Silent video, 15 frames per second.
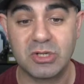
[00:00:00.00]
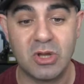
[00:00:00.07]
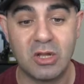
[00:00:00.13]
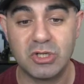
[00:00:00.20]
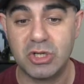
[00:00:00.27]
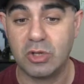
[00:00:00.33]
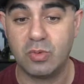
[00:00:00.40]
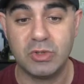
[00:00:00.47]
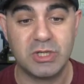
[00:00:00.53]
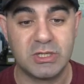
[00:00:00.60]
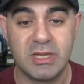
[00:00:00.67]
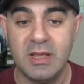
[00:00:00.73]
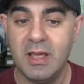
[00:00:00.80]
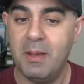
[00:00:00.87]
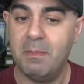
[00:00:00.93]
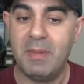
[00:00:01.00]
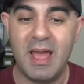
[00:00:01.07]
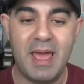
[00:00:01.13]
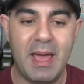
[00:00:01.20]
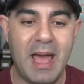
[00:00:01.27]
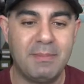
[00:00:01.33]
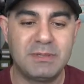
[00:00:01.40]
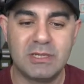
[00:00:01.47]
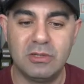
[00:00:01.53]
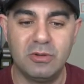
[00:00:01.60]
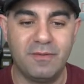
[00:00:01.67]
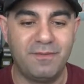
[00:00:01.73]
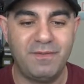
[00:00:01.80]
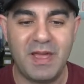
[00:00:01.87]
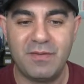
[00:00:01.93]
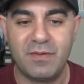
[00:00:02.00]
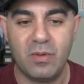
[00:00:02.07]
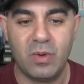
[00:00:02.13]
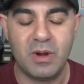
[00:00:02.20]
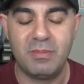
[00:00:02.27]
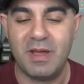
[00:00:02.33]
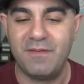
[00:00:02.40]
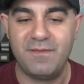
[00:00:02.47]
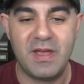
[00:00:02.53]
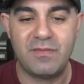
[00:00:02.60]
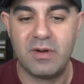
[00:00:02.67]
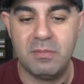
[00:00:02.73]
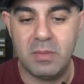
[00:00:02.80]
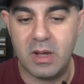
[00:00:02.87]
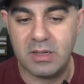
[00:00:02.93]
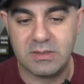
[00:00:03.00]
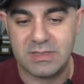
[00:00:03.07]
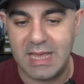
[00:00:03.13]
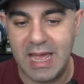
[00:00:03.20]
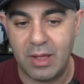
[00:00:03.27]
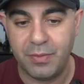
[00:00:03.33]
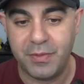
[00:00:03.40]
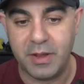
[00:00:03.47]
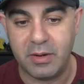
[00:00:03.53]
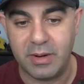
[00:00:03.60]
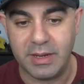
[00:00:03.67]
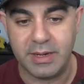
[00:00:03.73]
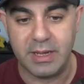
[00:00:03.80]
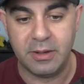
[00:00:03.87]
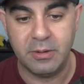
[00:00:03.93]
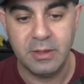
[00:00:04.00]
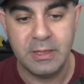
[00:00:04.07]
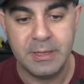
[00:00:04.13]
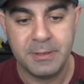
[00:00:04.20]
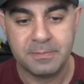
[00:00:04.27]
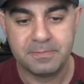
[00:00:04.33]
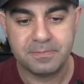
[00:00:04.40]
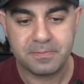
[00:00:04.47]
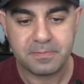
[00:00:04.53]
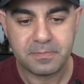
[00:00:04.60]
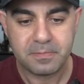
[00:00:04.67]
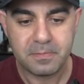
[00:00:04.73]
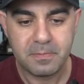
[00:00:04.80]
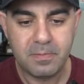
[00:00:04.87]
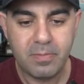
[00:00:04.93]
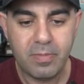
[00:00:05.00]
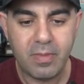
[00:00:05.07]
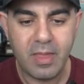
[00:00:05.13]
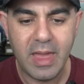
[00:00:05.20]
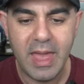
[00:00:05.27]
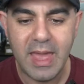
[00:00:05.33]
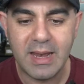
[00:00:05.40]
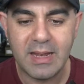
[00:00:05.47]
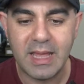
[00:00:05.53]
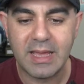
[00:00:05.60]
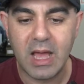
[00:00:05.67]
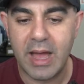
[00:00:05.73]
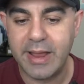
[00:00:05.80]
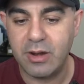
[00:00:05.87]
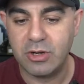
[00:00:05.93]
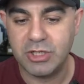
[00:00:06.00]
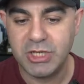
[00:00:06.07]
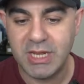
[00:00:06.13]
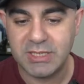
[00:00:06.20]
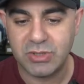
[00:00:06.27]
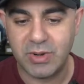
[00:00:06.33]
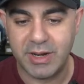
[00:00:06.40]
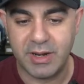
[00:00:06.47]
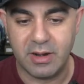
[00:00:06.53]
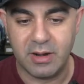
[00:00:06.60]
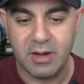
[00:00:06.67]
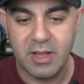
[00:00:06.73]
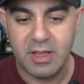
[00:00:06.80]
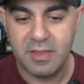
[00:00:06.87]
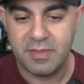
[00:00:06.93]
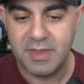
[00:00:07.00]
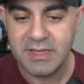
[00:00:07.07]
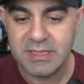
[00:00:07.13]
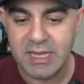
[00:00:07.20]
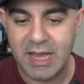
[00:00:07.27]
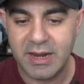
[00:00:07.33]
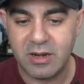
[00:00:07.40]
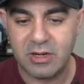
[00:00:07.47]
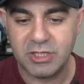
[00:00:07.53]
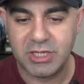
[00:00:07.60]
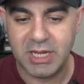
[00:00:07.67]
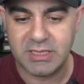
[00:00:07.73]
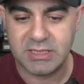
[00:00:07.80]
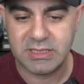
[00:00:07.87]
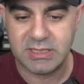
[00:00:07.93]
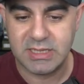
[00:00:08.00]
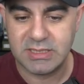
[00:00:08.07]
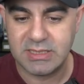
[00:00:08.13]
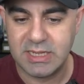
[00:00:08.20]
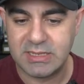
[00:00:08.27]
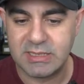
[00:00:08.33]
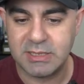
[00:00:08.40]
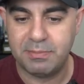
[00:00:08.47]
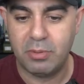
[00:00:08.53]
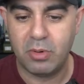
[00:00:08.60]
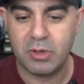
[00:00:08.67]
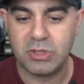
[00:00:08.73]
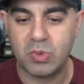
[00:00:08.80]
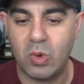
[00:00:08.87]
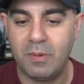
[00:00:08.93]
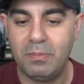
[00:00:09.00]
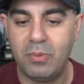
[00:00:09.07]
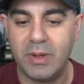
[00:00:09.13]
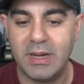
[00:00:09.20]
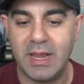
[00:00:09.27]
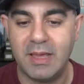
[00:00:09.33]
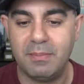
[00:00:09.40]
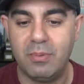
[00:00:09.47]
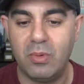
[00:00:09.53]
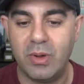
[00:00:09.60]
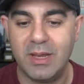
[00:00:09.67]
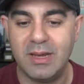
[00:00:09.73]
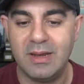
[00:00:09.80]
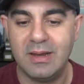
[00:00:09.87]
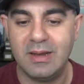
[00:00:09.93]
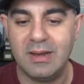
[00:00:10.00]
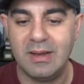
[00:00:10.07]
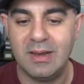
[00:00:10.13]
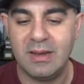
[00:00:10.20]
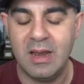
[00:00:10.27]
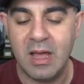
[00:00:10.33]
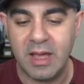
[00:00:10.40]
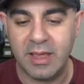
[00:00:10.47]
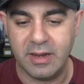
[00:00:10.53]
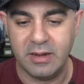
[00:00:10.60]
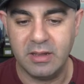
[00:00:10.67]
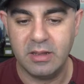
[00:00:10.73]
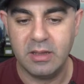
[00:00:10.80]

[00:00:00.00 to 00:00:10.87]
Construct, which is my absolute favorite, one of my favorite mods out there right now. And like Iron Chest right here. This Iron Chest, it says supports 1.8.9.